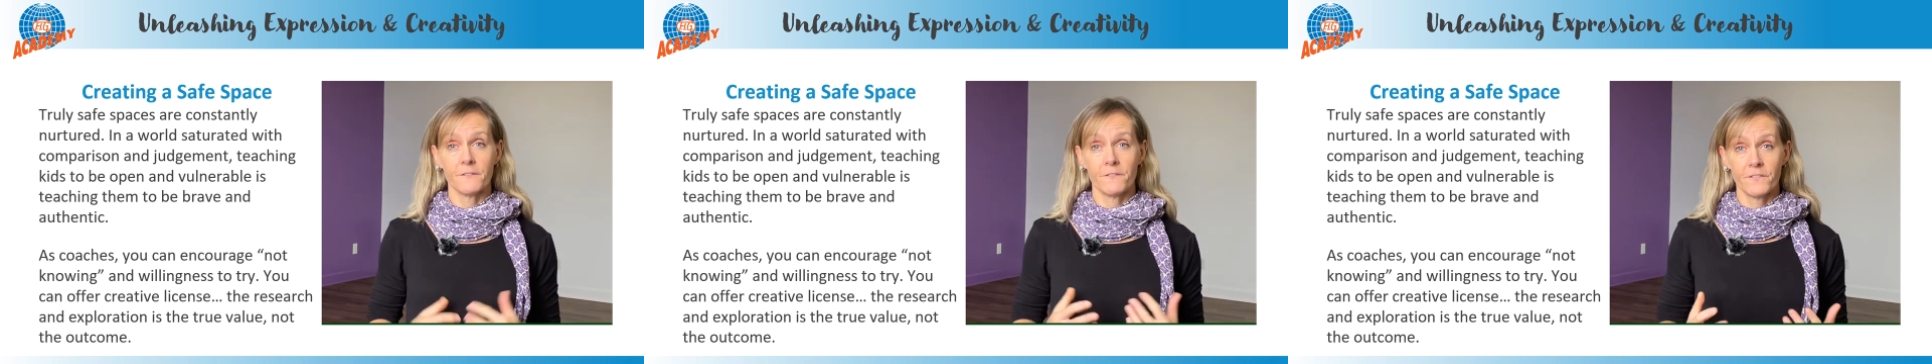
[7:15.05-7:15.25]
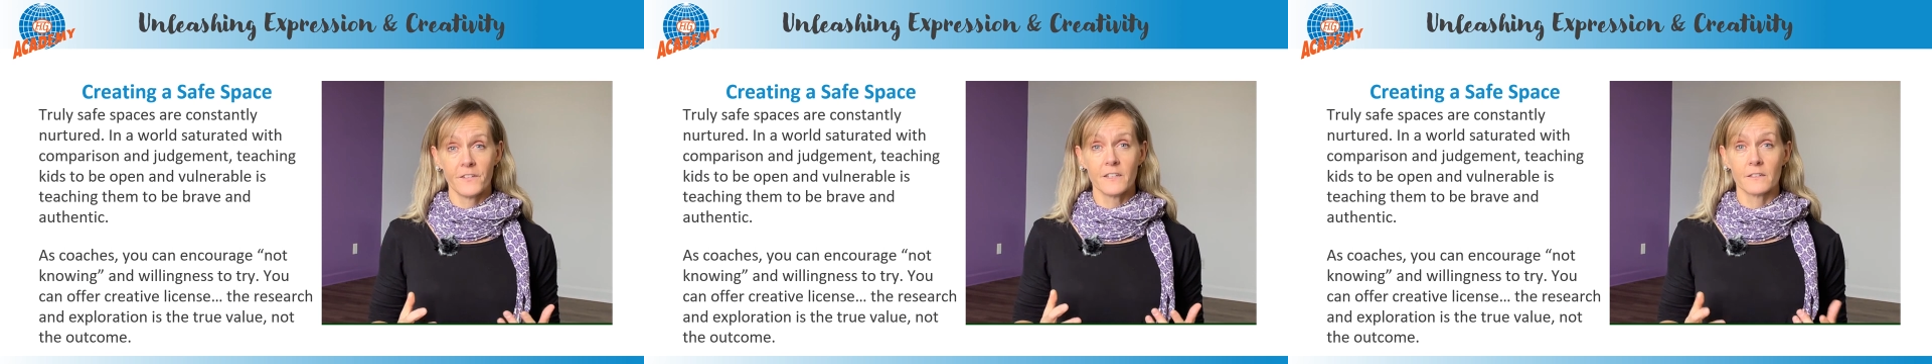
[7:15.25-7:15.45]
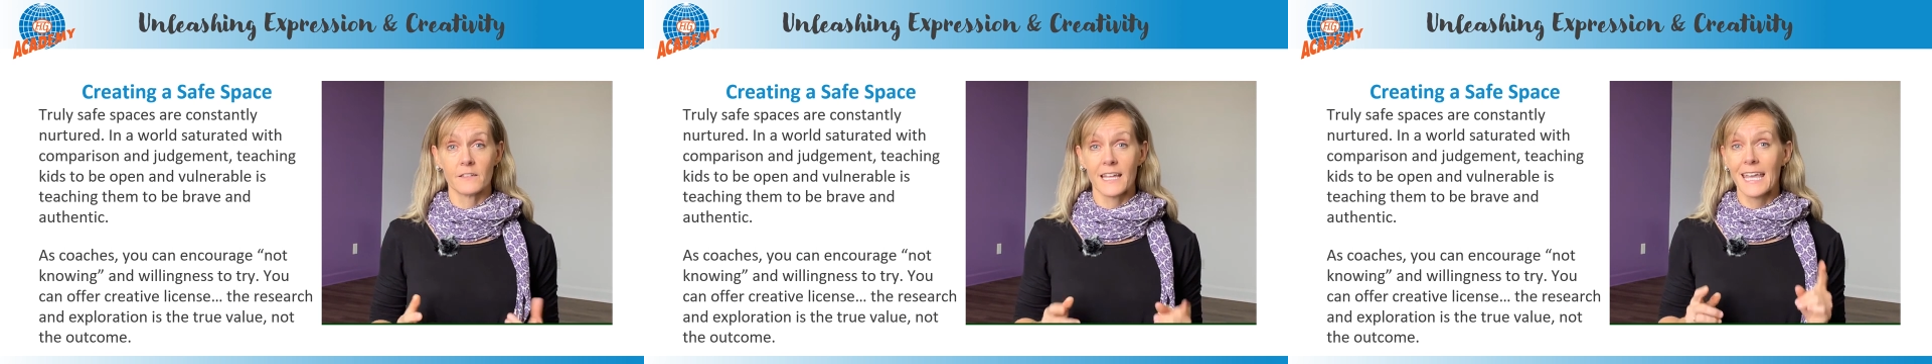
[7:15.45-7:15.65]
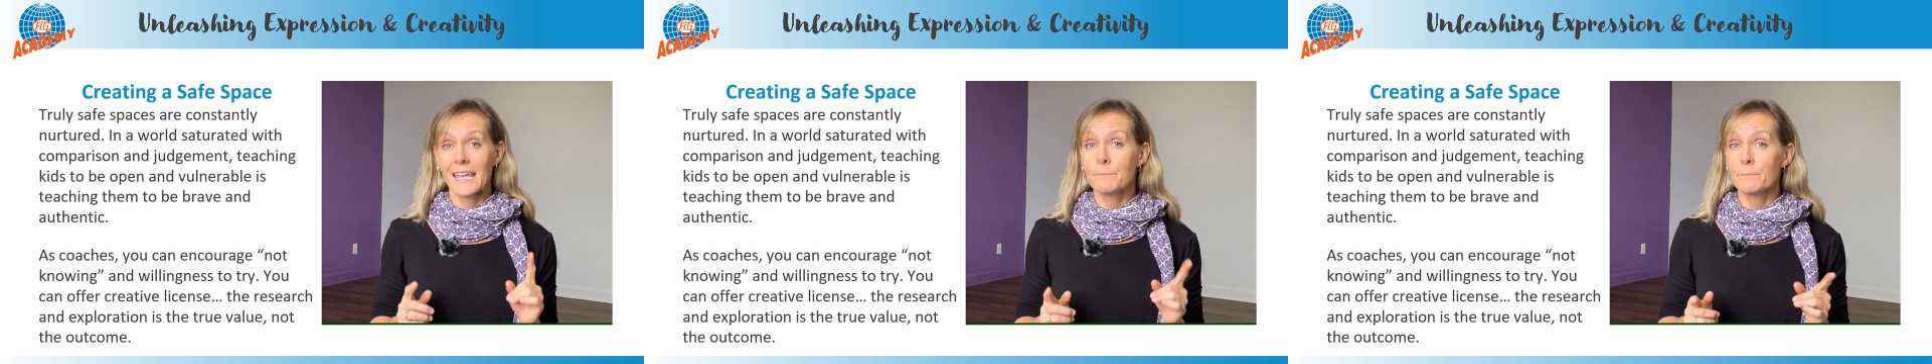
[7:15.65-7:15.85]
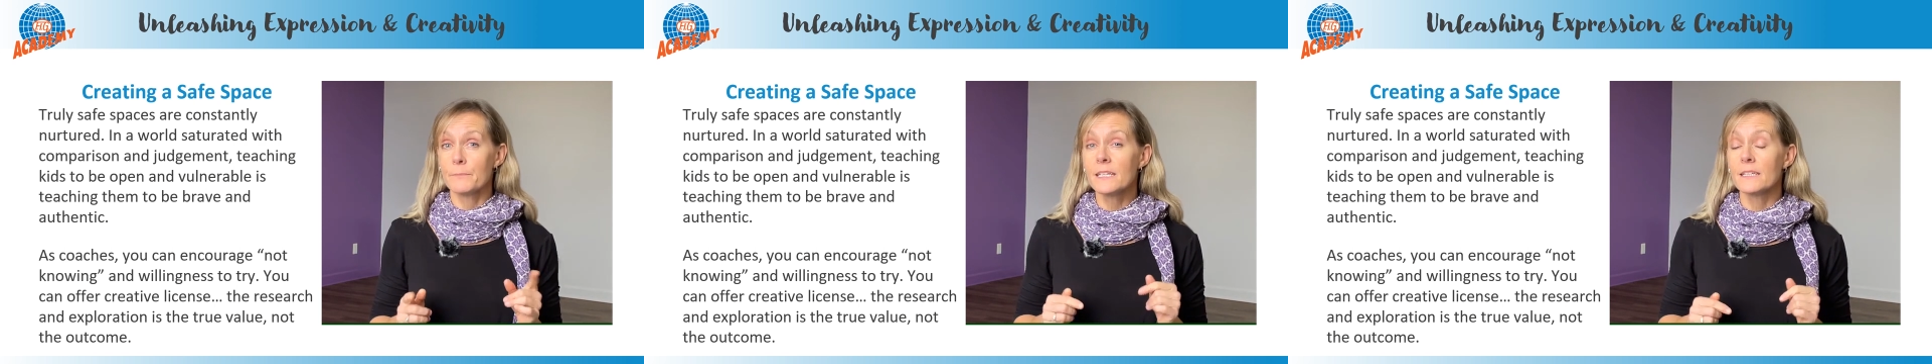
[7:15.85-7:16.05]
feel
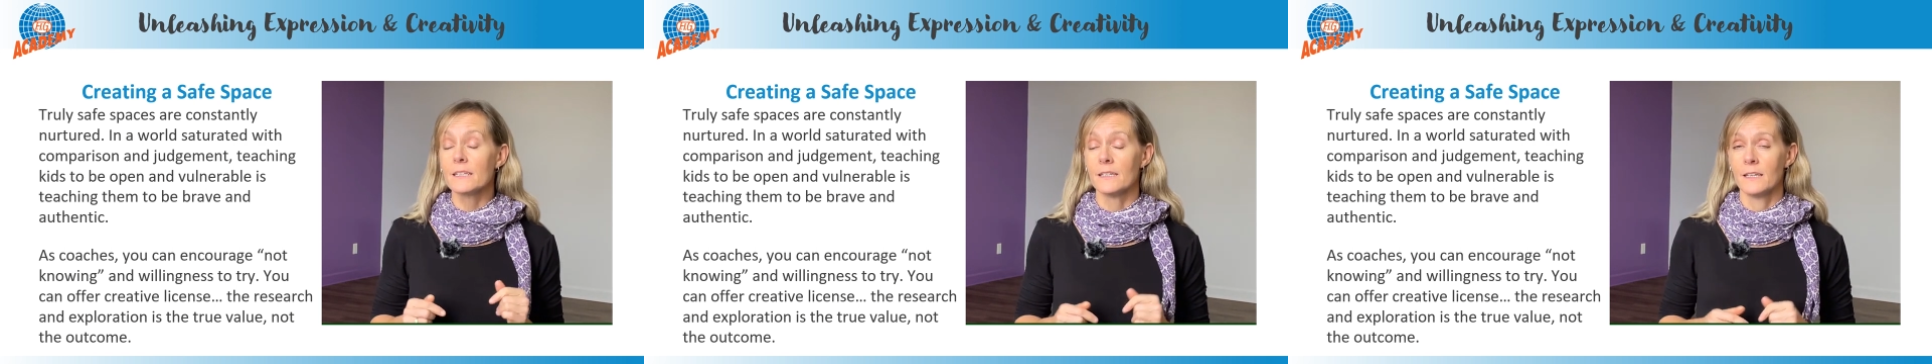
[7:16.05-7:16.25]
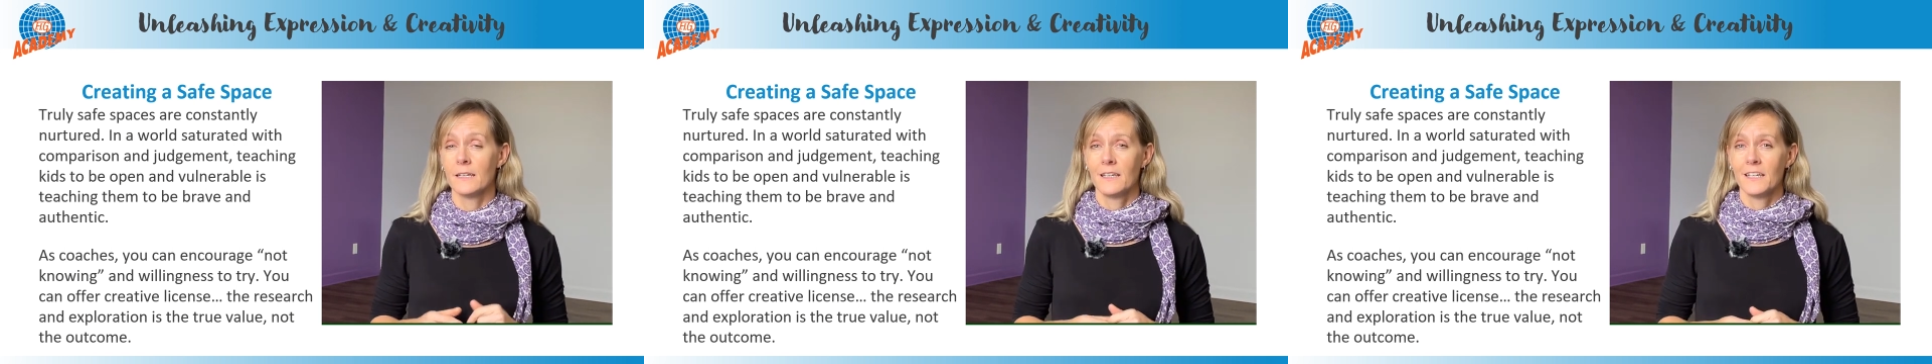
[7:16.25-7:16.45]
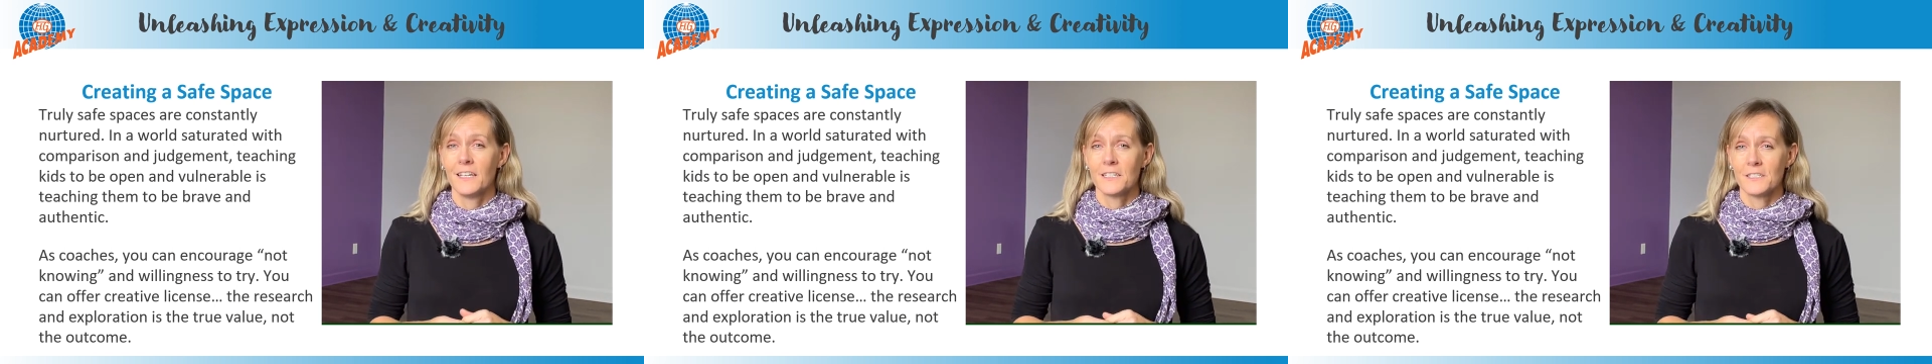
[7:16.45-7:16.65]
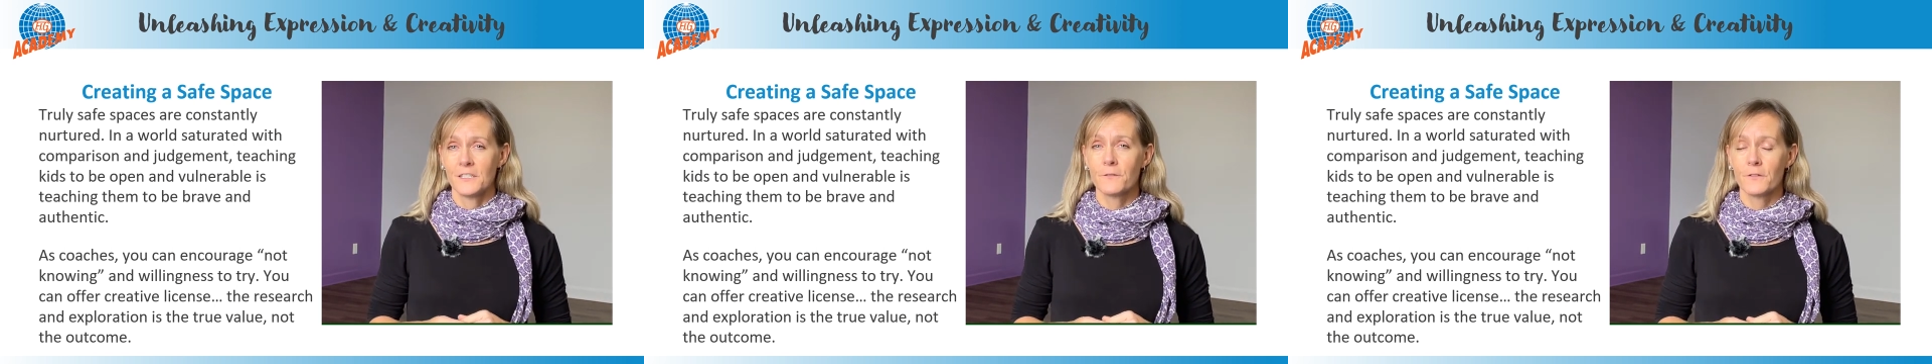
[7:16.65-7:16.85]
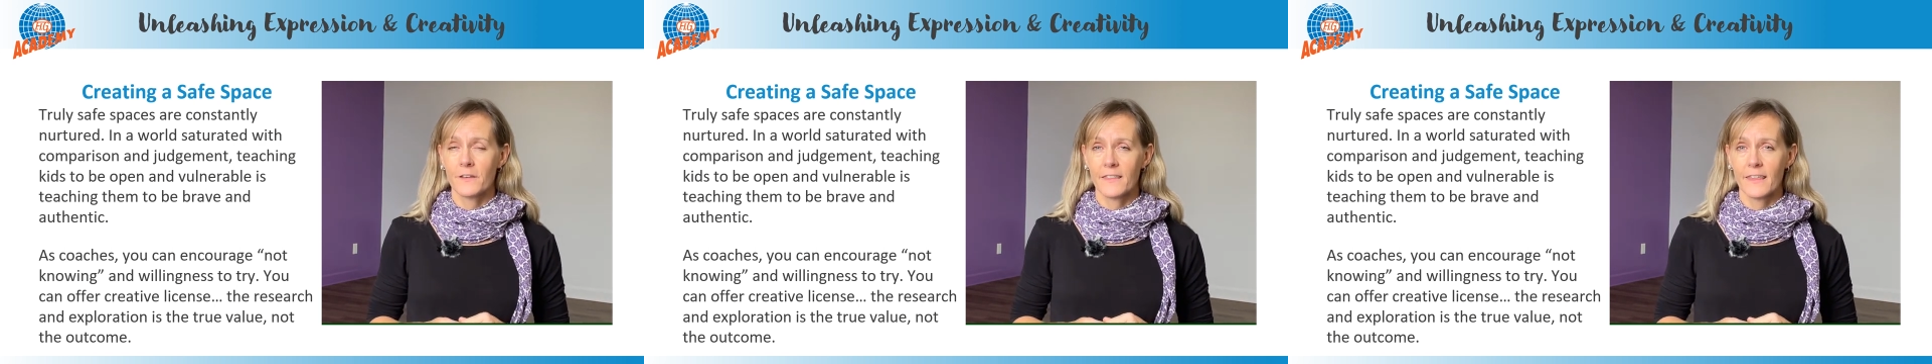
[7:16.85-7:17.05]
and be
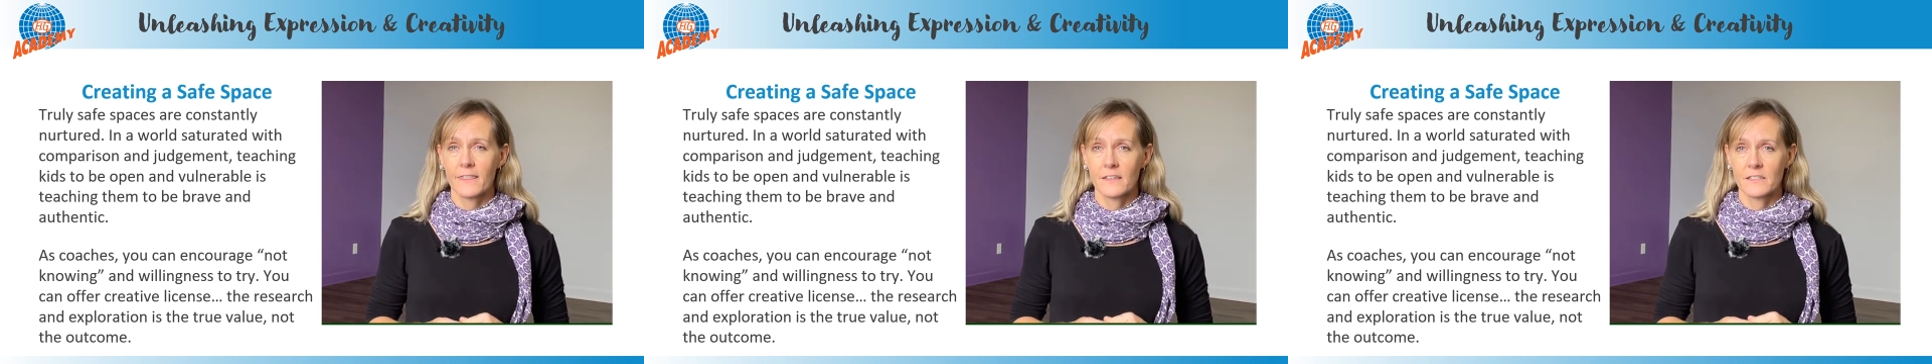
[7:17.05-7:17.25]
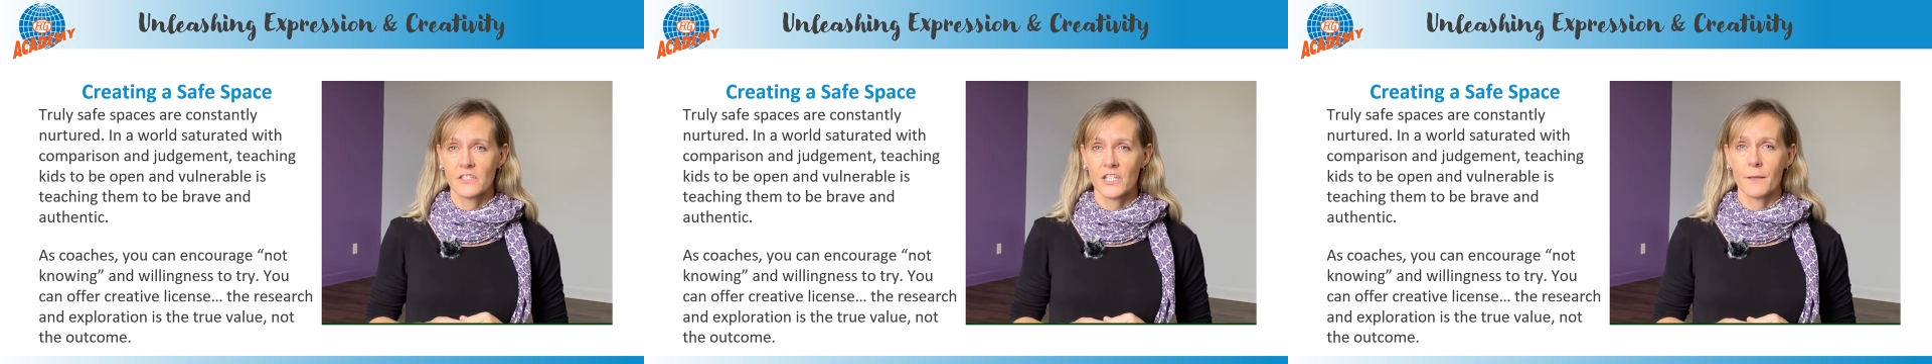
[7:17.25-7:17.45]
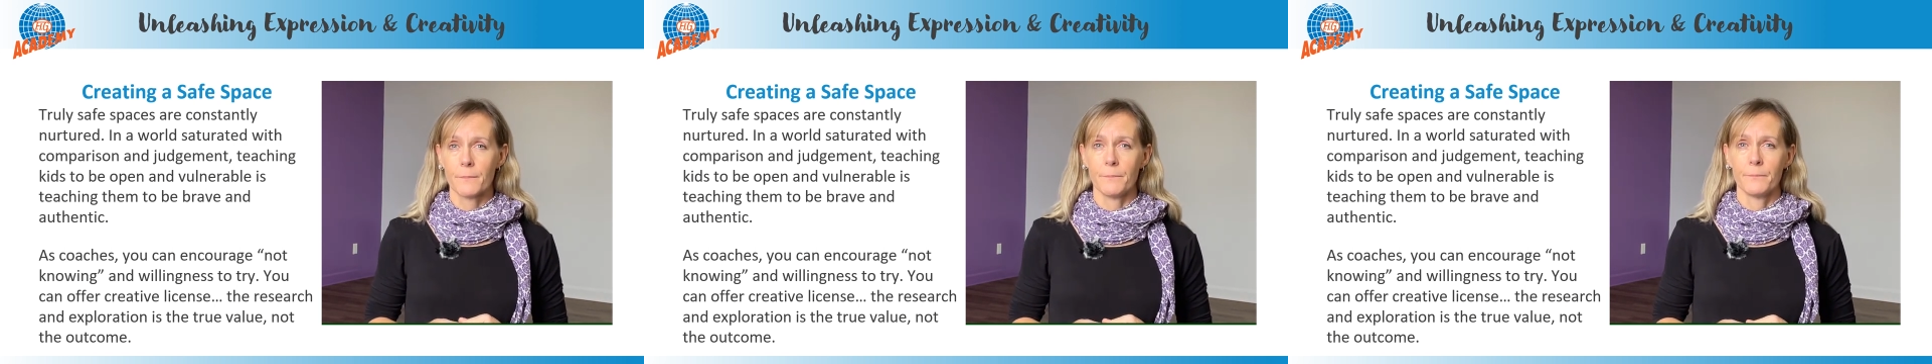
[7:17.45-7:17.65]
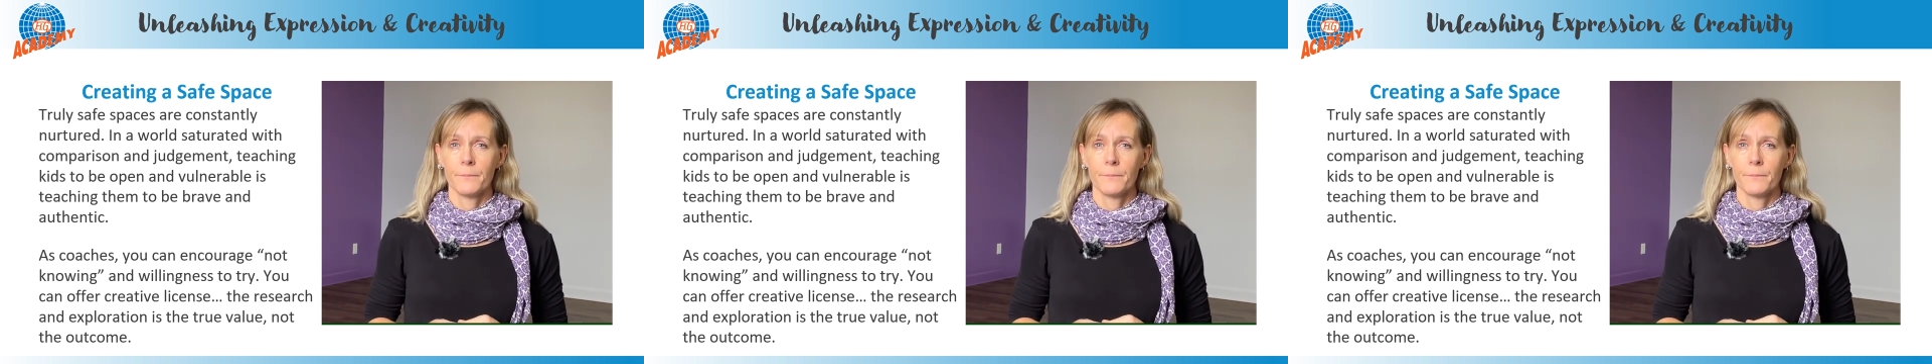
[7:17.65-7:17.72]
different than the gym.